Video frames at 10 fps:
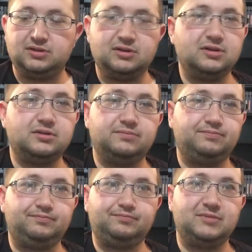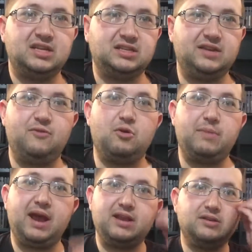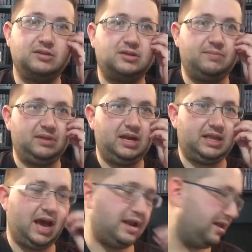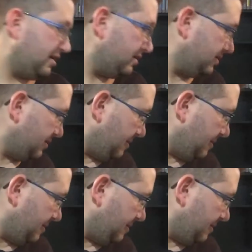or N64 manuals or something like that in there.